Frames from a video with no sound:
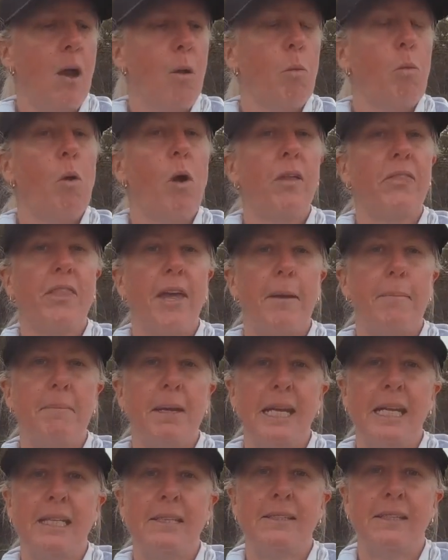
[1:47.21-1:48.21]
What that
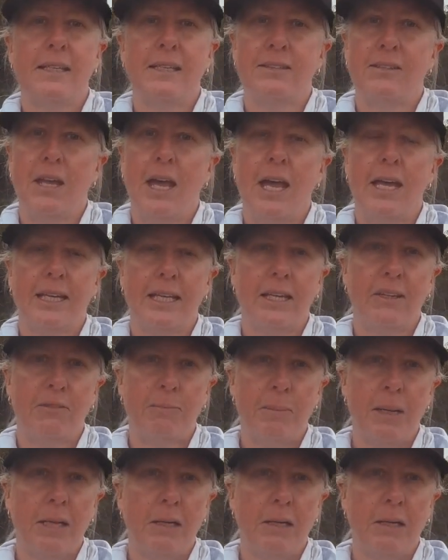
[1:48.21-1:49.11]
means is it gives me